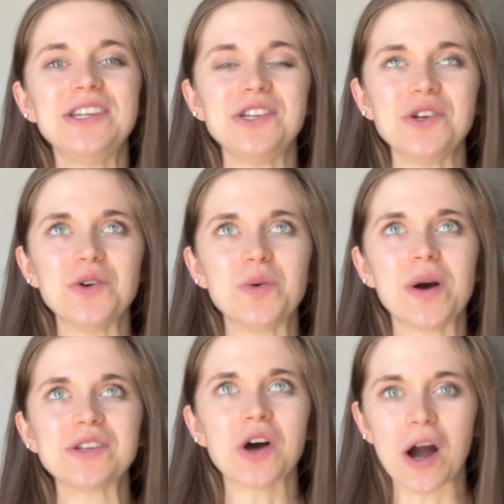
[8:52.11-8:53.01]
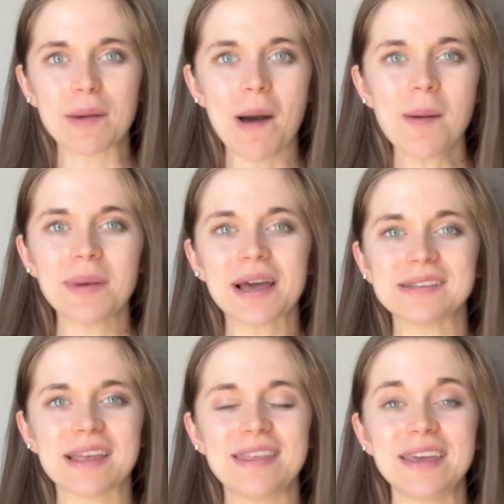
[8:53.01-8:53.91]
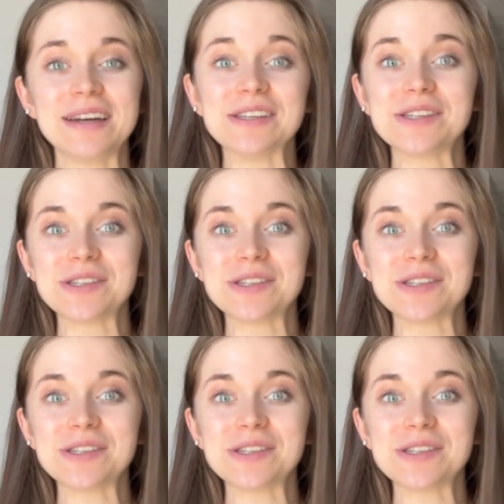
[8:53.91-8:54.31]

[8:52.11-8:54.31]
to talk about because I think it is